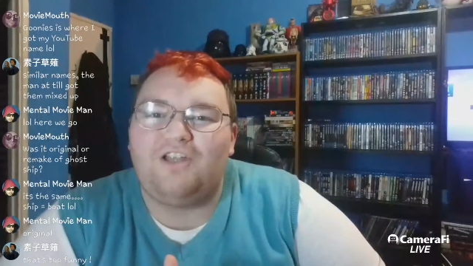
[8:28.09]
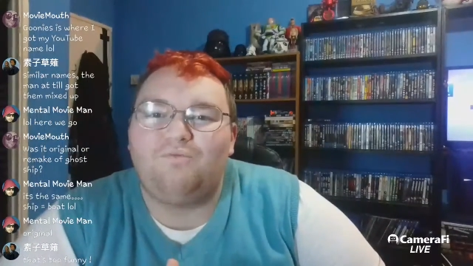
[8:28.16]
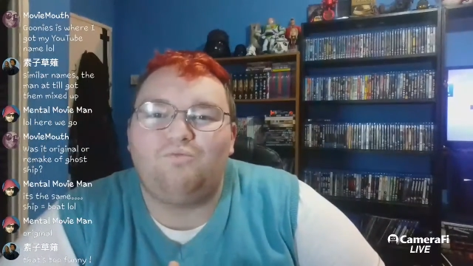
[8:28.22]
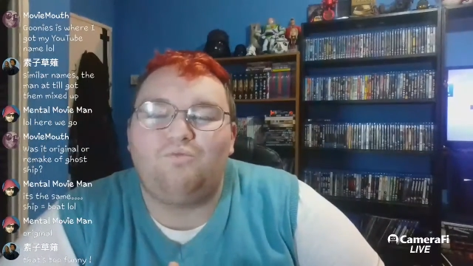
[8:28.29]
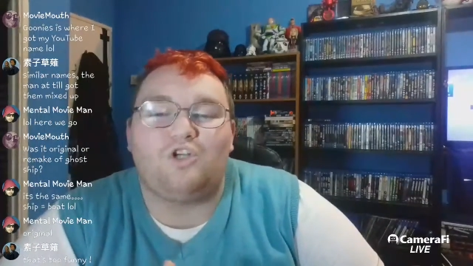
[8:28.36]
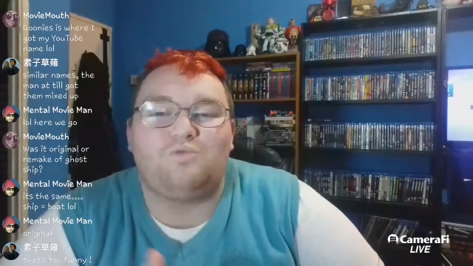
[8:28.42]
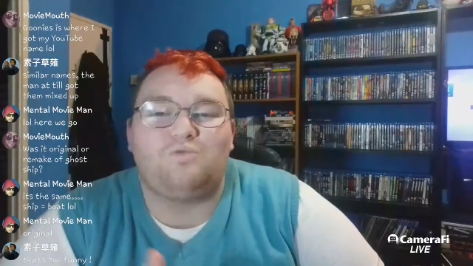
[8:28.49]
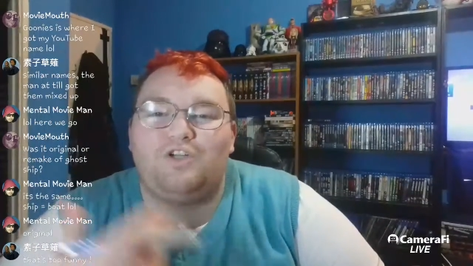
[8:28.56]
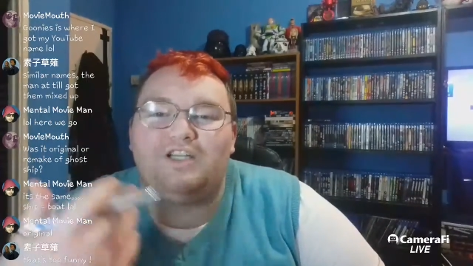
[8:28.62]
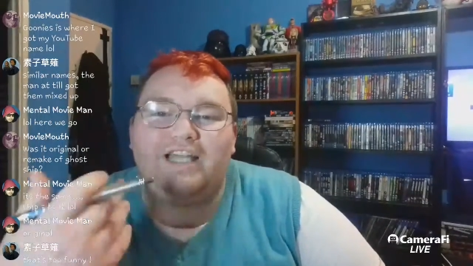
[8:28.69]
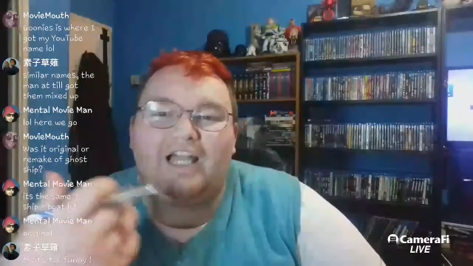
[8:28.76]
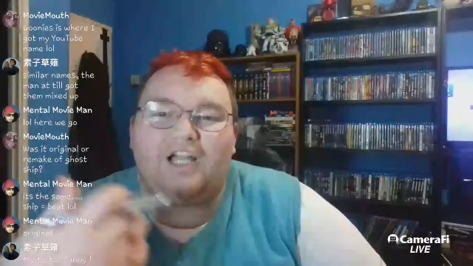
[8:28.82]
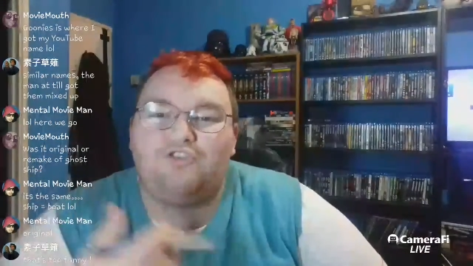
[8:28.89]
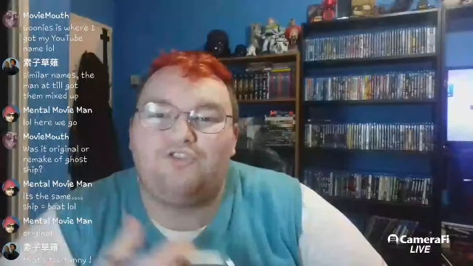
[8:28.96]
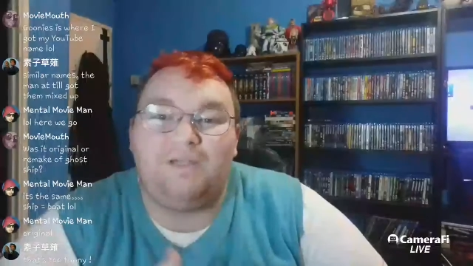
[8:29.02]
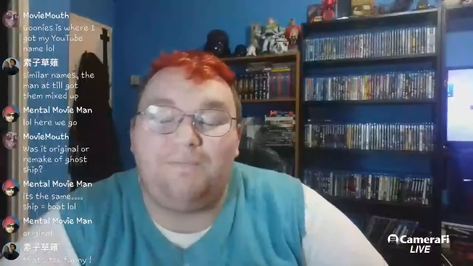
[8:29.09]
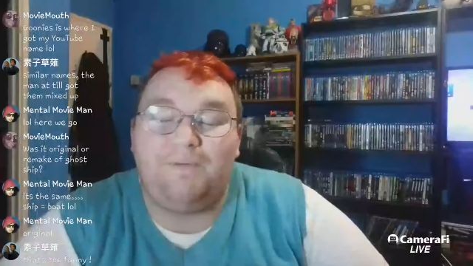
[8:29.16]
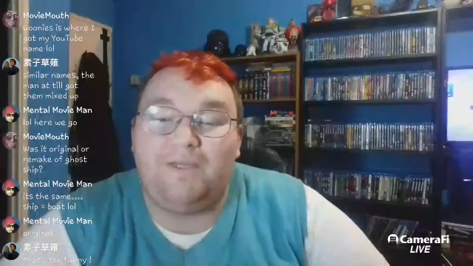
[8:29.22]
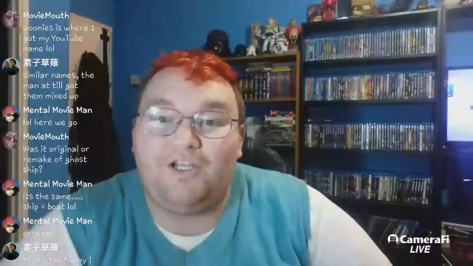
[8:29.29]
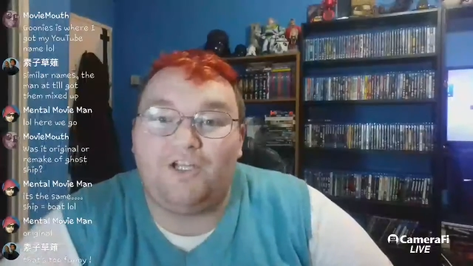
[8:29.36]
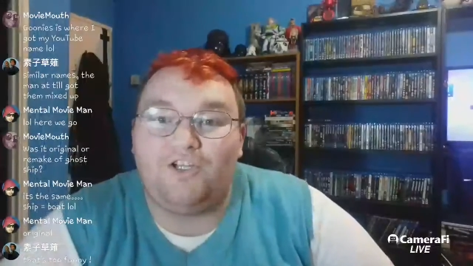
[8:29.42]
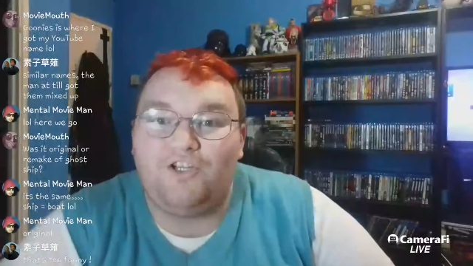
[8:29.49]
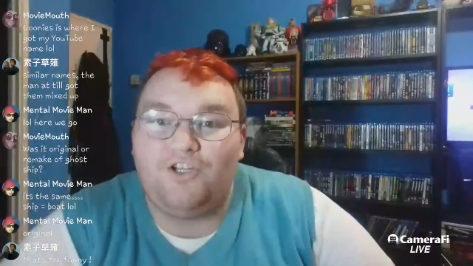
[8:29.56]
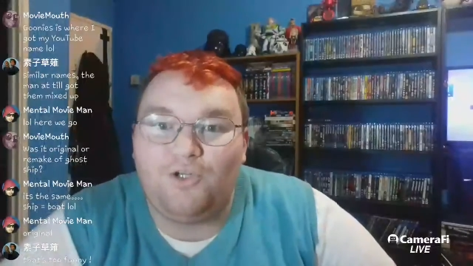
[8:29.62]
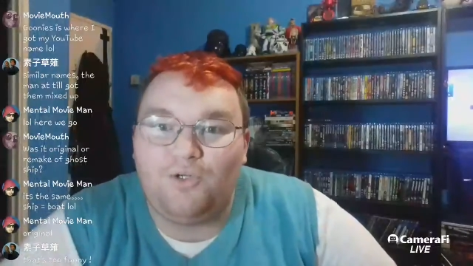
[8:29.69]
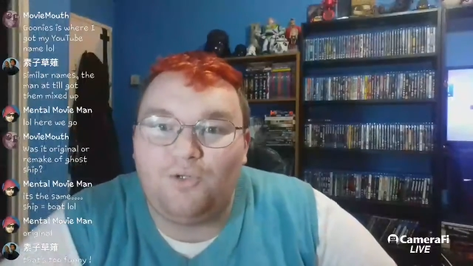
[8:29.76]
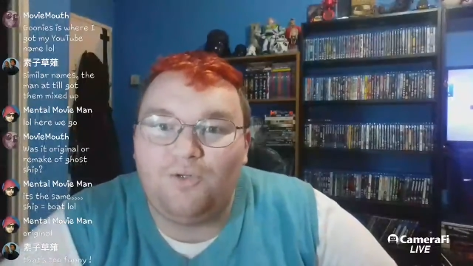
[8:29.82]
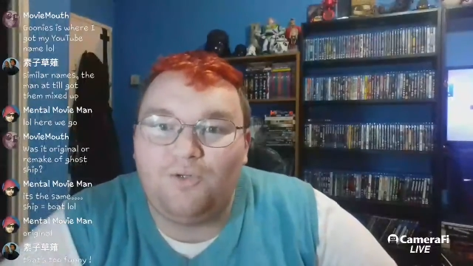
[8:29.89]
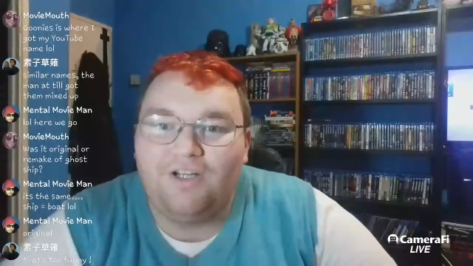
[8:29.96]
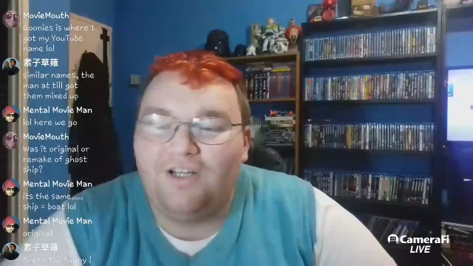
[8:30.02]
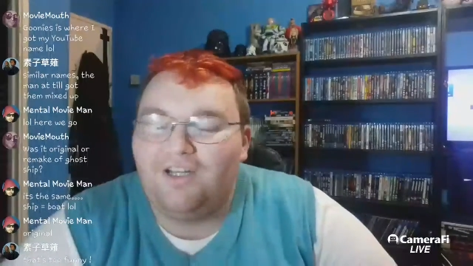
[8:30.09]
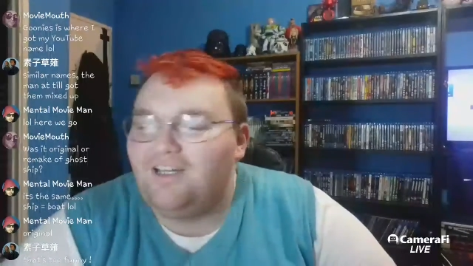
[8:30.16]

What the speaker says: Like, watch, we're gonna get Creepy Canoe,